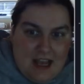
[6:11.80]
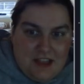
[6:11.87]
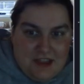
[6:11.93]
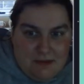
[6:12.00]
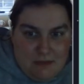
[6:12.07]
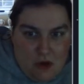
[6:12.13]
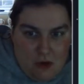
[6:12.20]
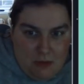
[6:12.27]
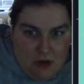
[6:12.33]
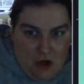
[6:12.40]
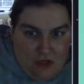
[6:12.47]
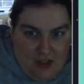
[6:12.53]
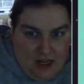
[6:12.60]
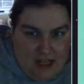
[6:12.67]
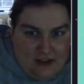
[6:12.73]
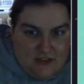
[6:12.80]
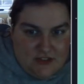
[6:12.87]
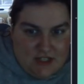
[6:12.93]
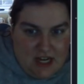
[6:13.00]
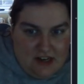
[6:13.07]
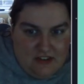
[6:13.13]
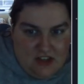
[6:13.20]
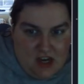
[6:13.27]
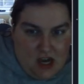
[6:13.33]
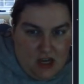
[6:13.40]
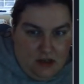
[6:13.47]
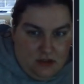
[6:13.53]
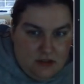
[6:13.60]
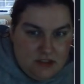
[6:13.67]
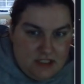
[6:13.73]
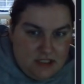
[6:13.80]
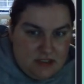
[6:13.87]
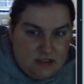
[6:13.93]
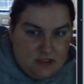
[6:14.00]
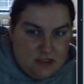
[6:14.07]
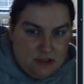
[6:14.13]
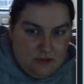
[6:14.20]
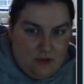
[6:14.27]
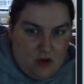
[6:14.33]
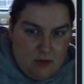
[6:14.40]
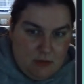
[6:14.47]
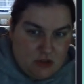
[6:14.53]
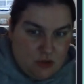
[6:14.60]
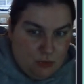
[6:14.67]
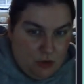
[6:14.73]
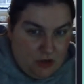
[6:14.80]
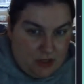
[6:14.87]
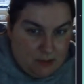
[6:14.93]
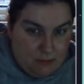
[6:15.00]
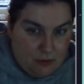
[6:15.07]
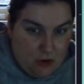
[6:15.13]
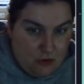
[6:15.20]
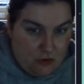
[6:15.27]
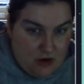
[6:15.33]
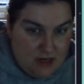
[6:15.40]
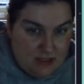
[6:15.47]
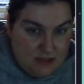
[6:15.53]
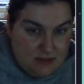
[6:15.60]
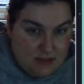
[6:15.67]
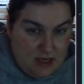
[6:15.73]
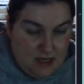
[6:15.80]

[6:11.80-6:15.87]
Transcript: At the moment on the left side of the island, it's still very much a work in progress,